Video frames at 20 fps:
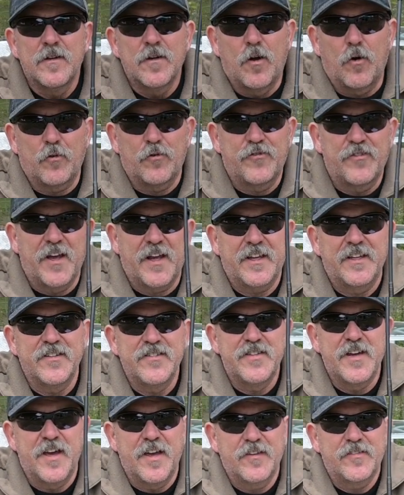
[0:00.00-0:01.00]
Our
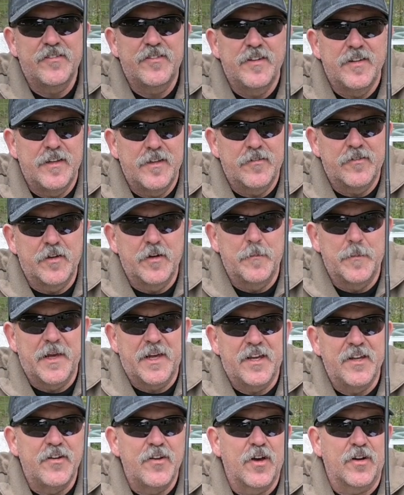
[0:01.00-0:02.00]
second test is going to
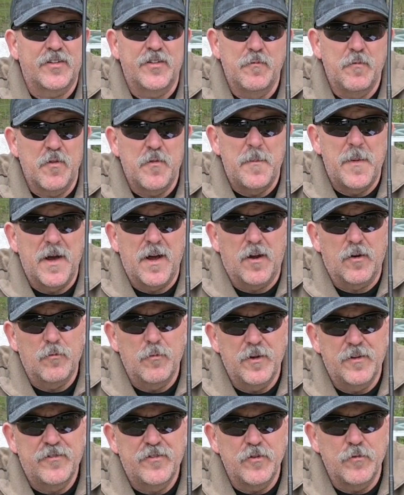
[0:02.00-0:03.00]
be conducted with my
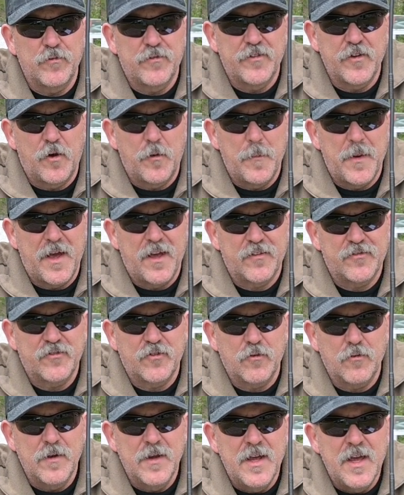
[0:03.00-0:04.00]
Anritsu Cell
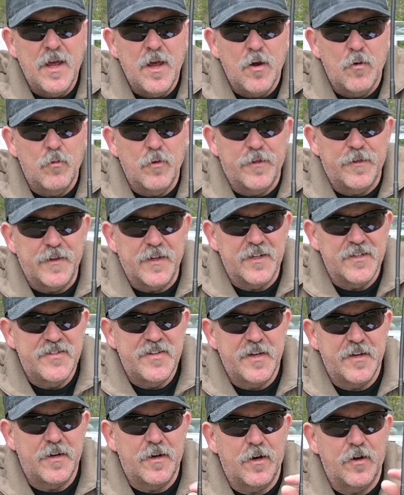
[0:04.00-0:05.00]
Master with the
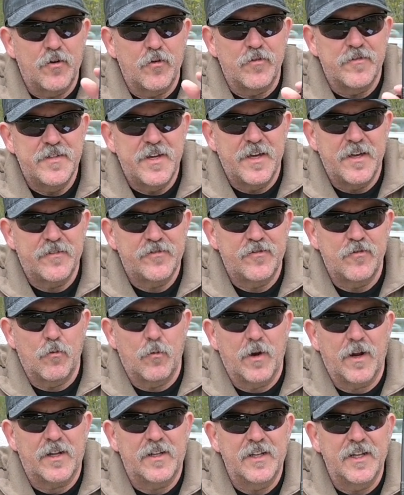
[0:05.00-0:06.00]
antenna under test
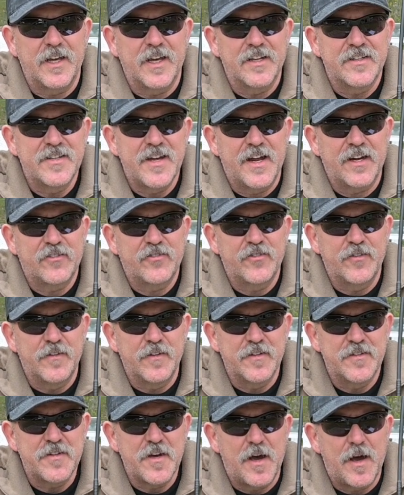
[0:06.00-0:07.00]
directly attached to
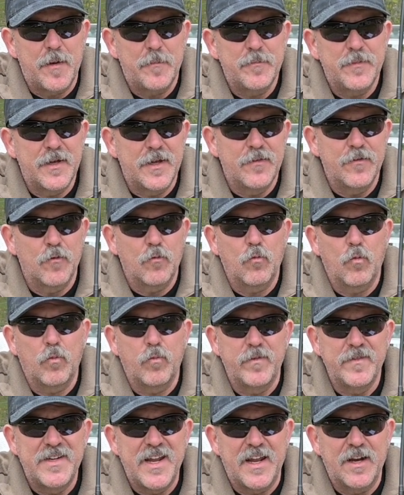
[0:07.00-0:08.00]
the top, and the
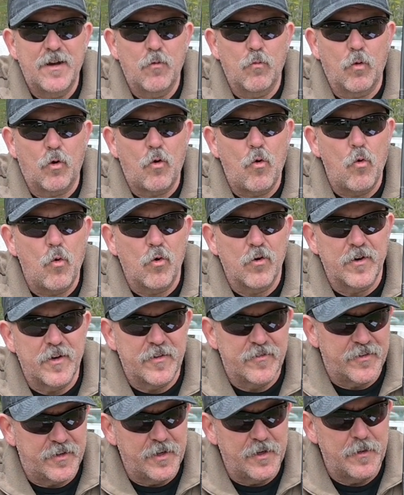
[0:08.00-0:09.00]
data
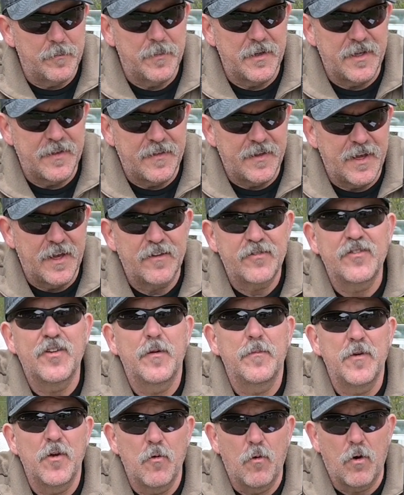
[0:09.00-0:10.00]
recorded is going to be the S
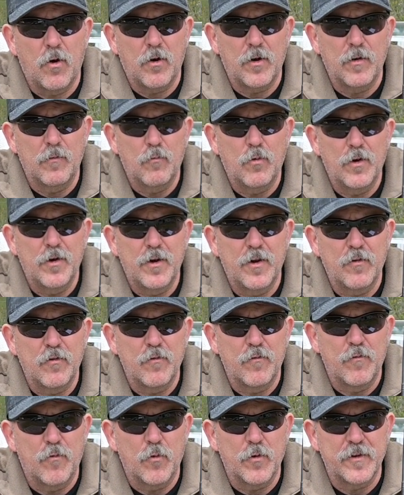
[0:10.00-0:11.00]
W R at one
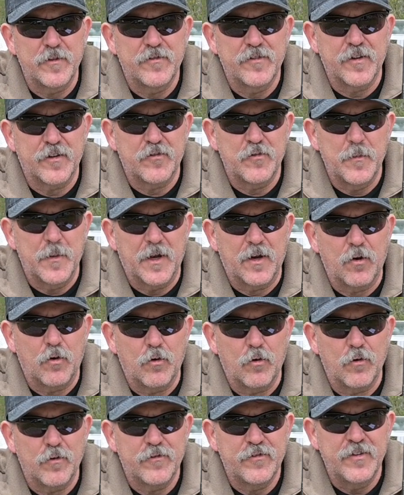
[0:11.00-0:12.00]
hundred forty-six
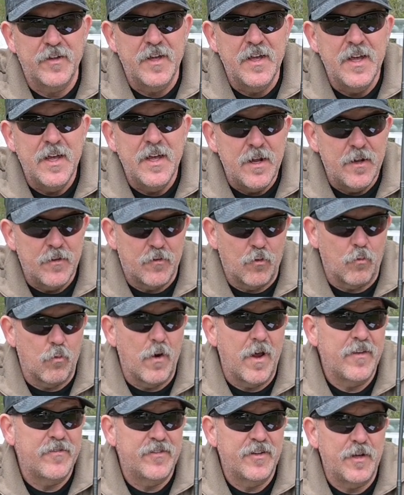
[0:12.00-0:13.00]
megahertz, the
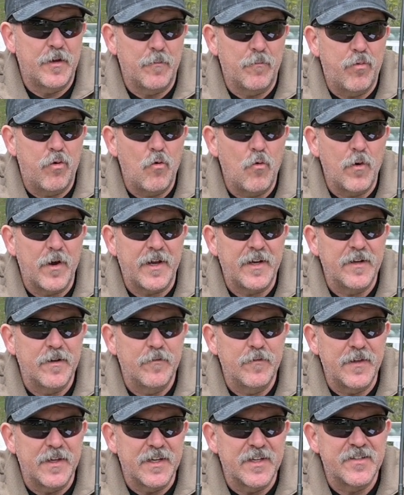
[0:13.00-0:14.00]
resonant point
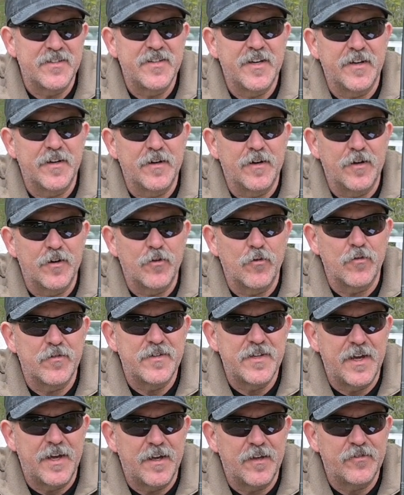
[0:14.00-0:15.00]
of the antenna under
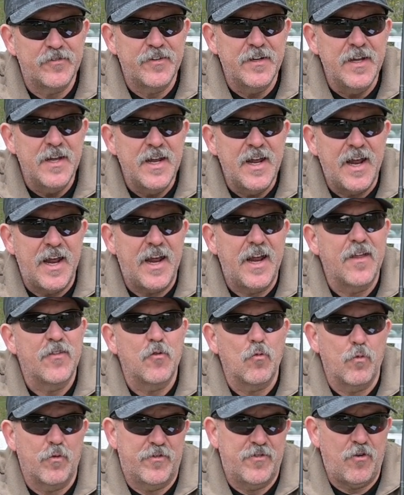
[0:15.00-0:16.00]
test,
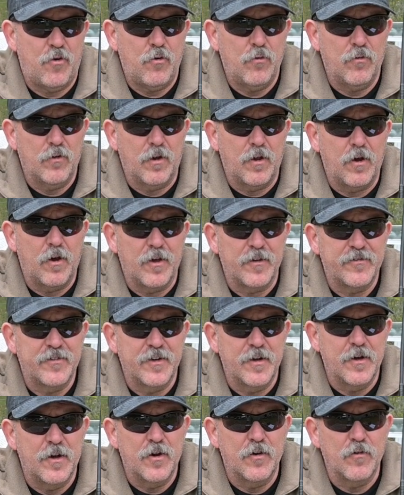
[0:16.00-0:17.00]
and the return loss
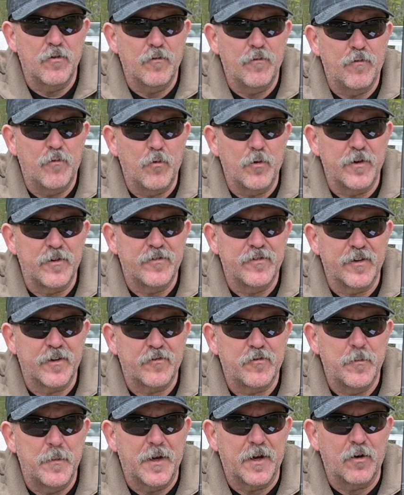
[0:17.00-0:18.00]
at one hundred
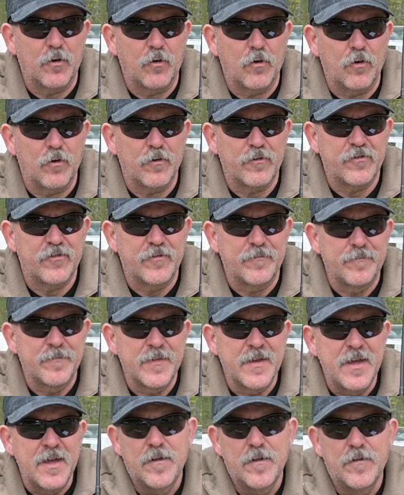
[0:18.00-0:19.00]
forty-six megahertz.
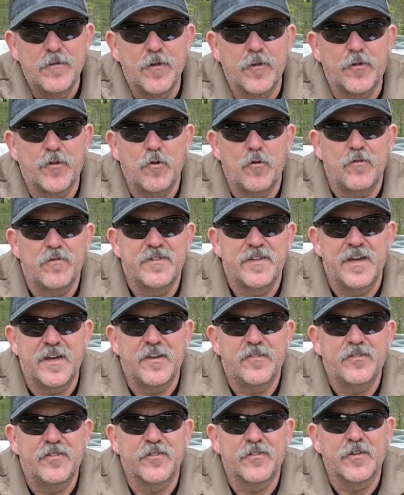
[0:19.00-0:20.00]
The third
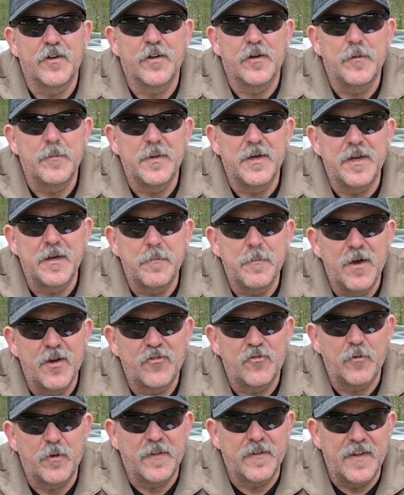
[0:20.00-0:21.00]
test is going to be
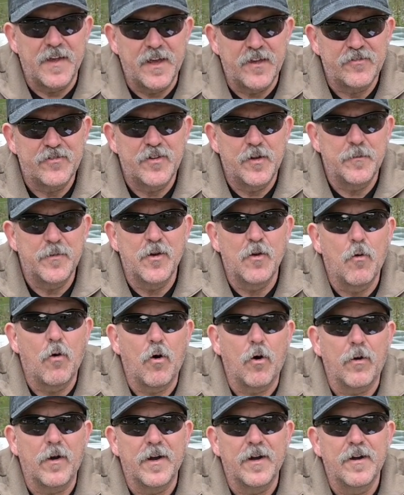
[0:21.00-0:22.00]
measuring the S W
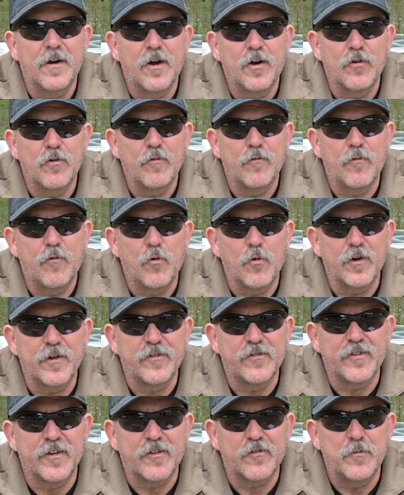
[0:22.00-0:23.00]
R at one hundred
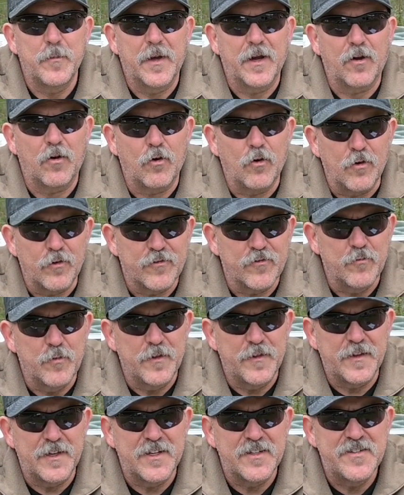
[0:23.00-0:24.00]
forty-six megahertz
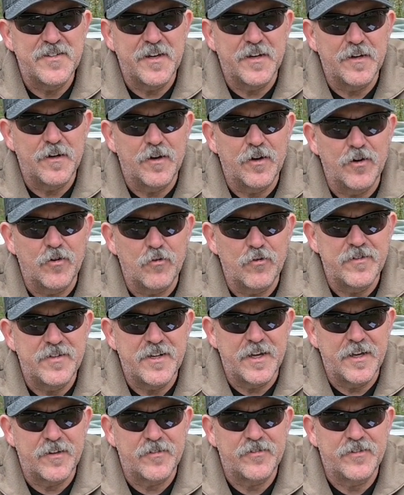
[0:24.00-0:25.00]
with the antenna under
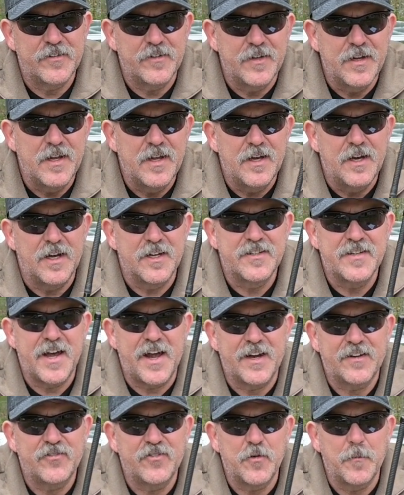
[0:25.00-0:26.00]
test
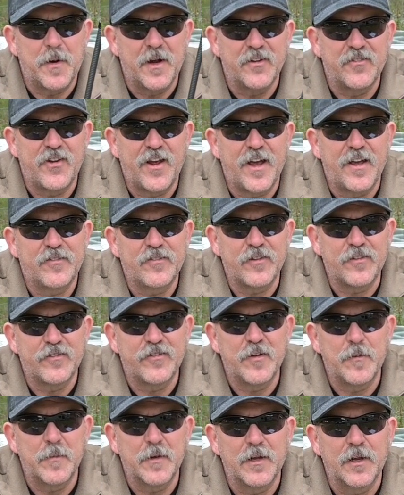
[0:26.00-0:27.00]
attached to my chassis
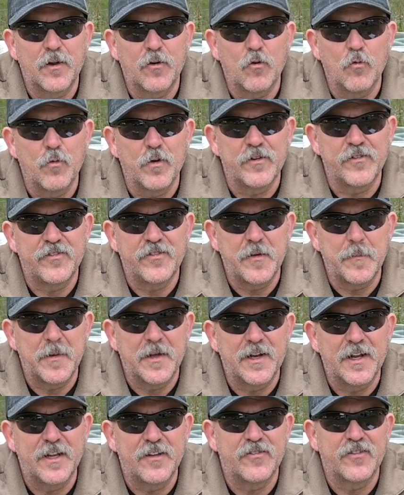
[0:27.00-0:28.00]
simulator, which
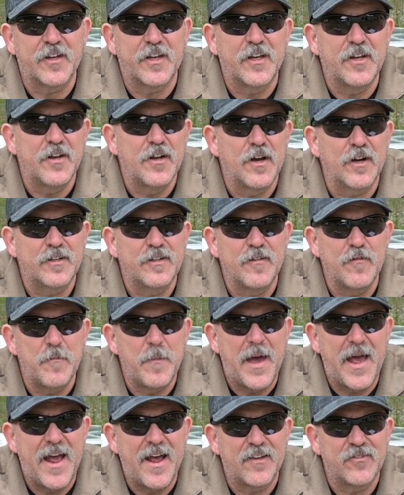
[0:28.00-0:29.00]
simulates the conductive
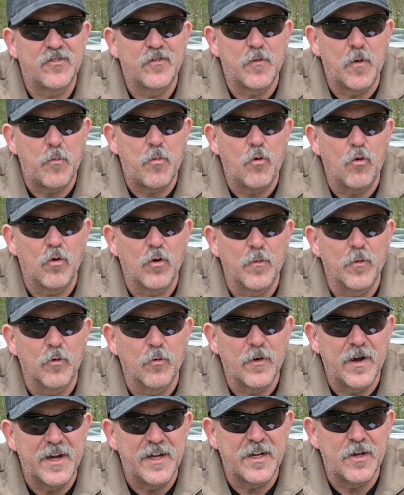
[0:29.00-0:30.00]
mass of a
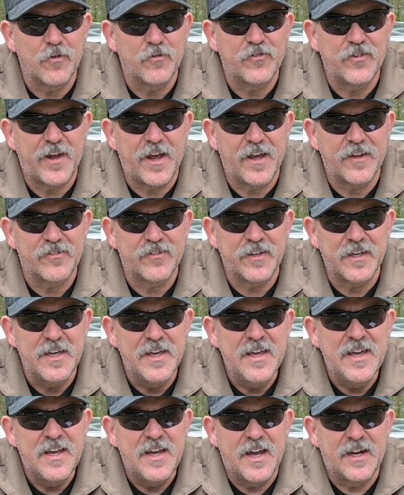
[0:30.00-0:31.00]
portable radio chassis
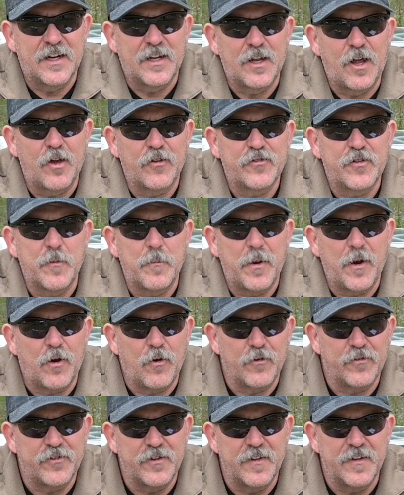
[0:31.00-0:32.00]
and allows
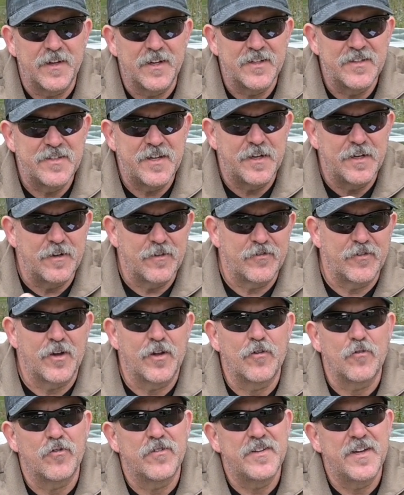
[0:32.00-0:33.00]
comparison of the antennas
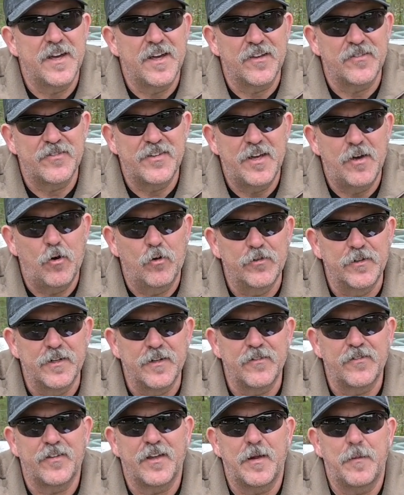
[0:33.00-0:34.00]
under test held
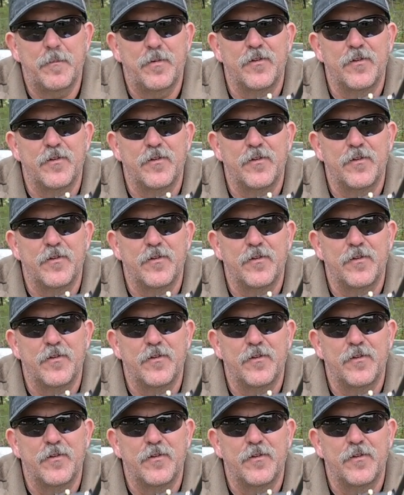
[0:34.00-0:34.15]
in the same